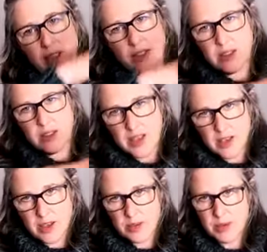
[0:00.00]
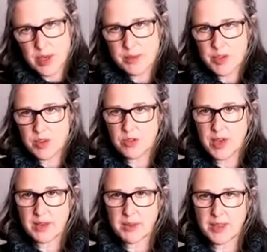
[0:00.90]
You're letting your ribs
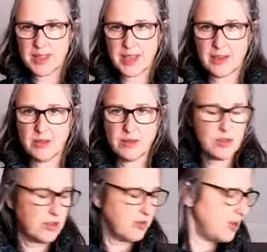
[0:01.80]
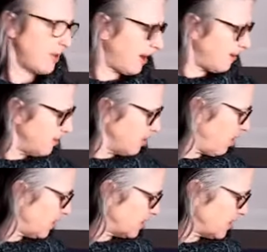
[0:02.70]
drape down. So if you have
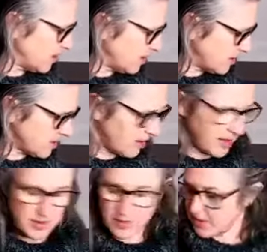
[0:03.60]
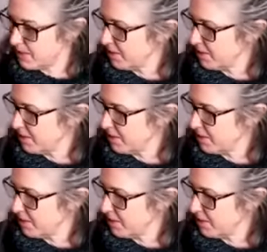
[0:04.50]
not done this class with me